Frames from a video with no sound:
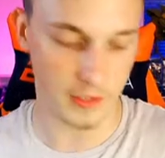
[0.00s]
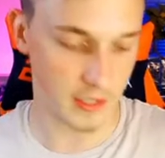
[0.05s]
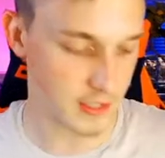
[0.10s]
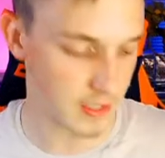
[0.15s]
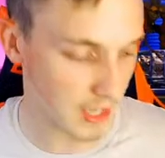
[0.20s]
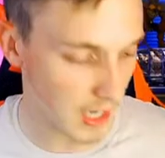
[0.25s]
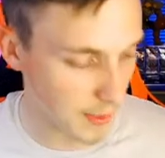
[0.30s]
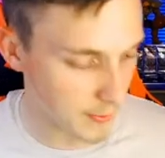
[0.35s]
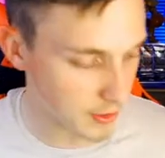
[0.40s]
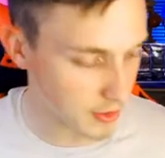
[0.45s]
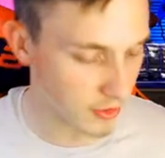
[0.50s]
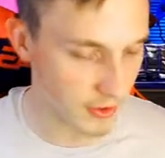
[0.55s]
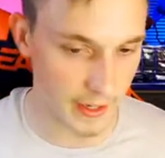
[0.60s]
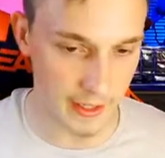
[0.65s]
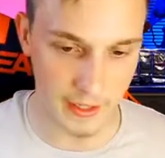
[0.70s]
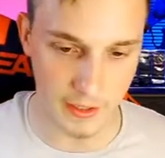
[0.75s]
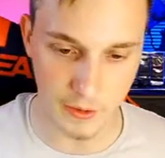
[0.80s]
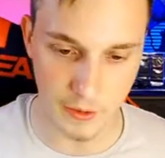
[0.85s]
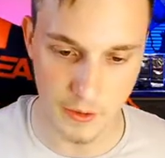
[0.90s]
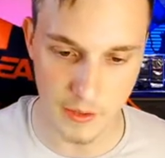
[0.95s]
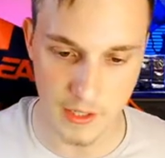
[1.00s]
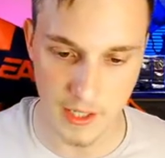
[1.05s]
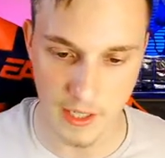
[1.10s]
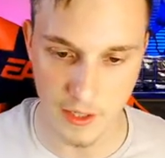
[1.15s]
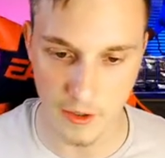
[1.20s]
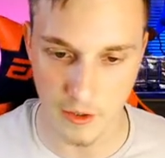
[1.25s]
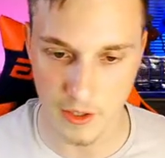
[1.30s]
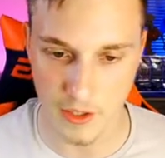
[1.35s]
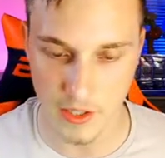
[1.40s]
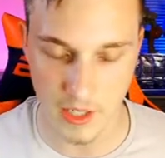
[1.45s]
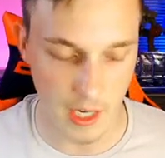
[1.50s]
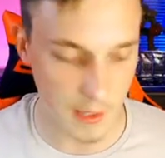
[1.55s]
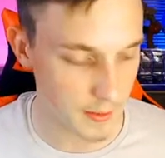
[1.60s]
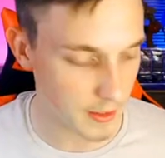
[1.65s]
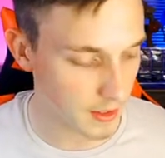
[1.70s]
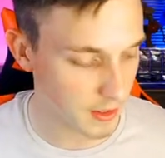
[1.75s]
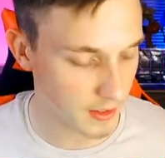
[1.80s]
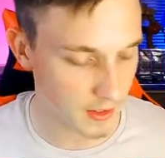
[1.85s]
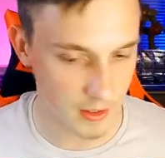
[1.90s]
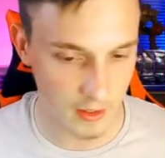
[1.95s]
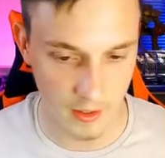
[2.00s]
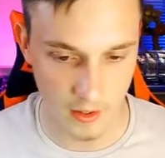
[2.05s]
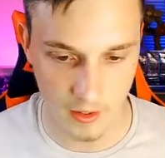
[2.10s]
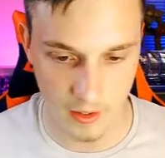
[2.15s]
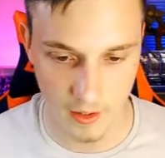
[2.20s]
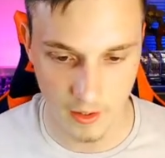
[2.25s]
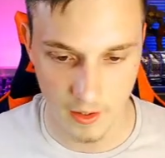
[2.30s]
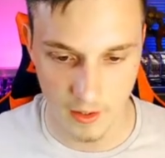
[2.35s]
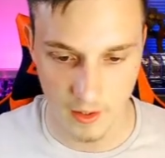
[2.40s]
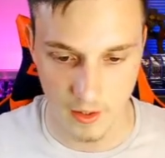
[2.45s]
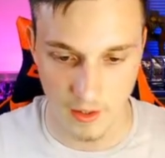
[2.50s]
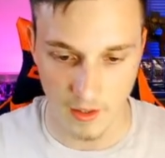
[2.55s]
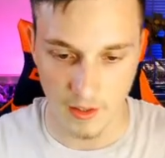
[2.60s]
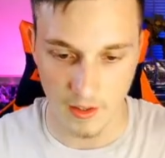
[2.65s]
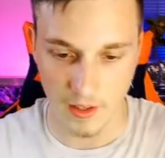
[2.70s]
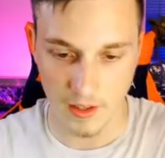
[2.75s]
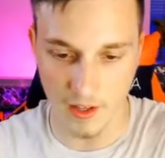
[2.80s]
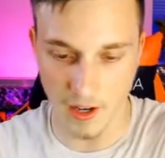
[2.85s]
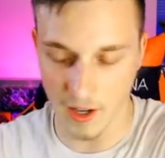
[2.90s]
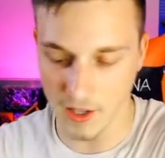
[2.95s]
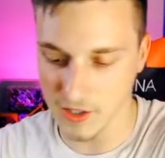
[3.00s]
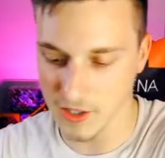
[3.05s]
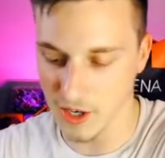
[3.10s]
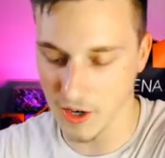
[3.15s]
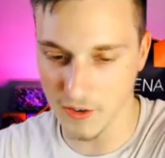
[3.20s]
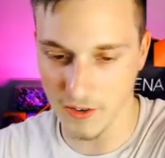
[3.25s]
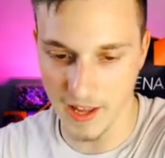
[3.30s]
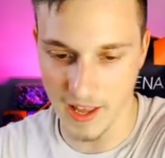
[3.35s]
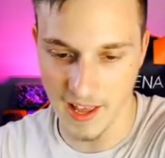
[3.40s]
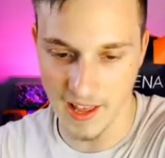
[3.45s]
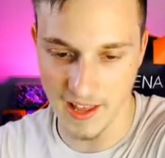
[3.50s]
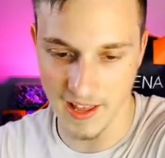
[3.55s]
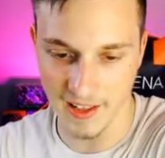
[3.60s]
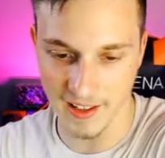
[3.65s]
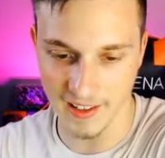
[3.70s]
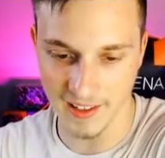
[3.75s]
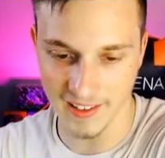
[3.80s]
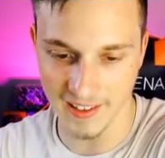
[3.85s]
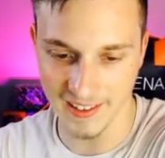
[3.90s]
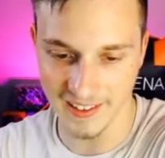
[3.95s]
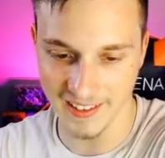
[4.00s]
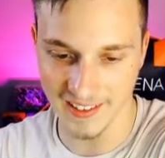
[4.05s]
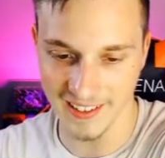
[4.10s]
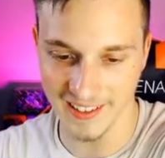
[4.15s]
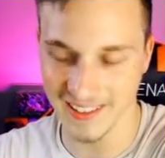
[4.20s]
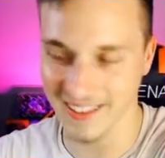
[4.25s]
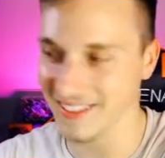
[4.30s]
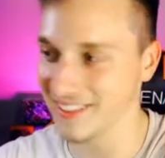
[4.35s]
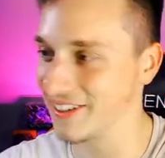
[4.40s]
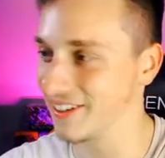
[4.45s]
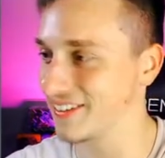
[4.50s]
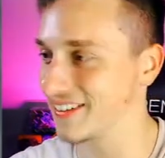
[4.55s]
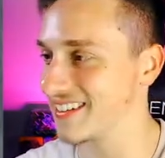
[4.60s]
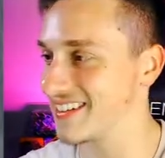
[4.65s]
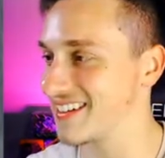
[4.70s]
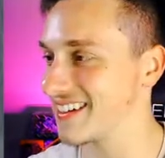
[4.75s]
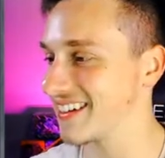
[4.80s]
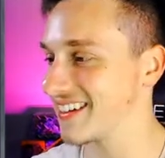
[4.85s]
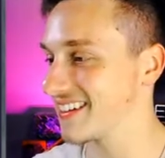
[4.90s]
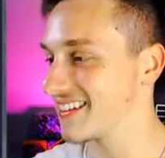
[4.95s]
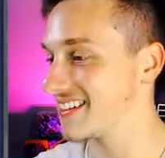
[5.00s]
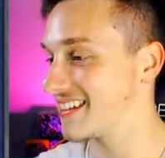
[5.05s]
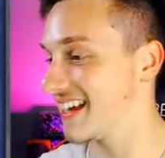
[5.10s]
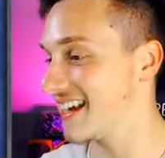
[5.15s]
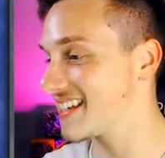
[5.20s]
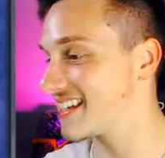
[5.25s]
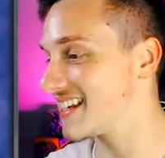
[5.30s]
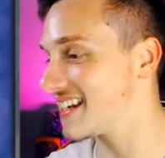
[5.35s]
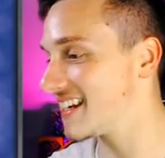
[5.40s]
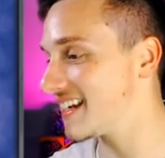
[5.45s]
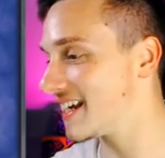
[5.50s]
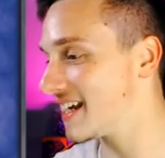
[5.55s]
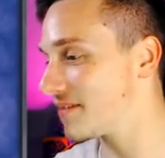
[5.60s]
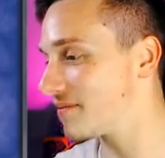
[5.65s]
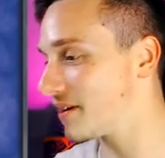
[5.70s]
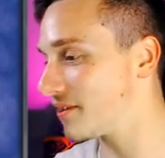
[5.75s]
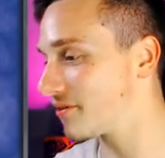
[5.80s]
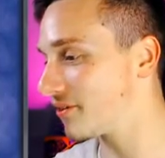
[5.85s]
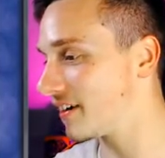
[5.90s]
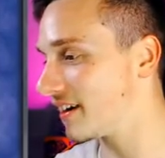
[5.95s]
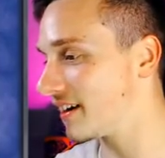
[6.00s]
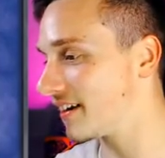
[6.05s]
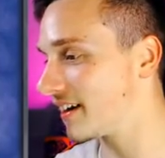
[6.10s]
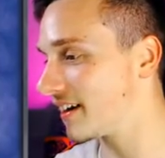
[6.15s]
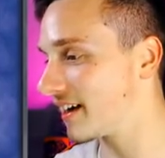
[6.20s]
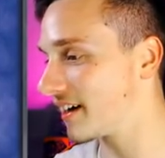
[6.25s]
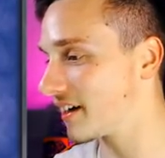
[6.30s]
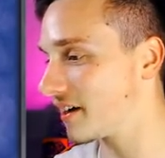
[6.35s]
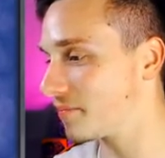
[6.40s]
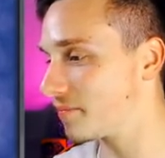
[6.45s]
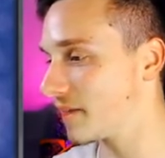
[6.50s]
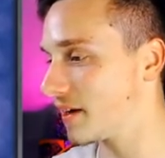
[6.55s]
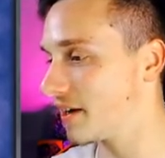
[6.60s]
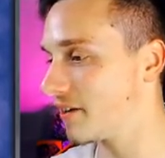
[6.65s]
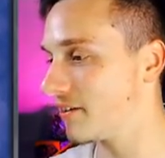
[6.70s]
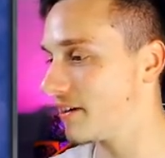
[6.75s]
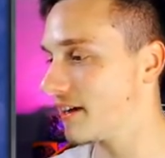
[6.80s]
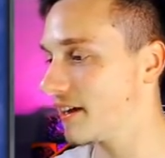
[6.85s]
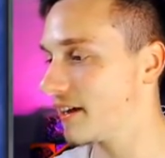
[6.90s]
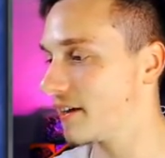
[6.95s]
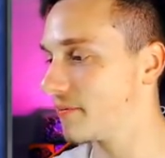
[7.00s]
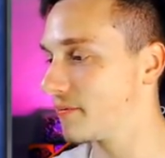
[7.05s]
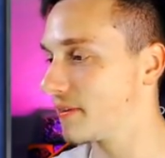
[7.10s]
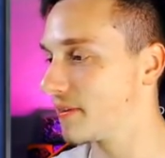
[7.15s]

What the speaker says: a Cyber Dragon ulti or a Cyber cut own hair. Dr. Chickens. Yes, indeed, my friend, I cut my own hair.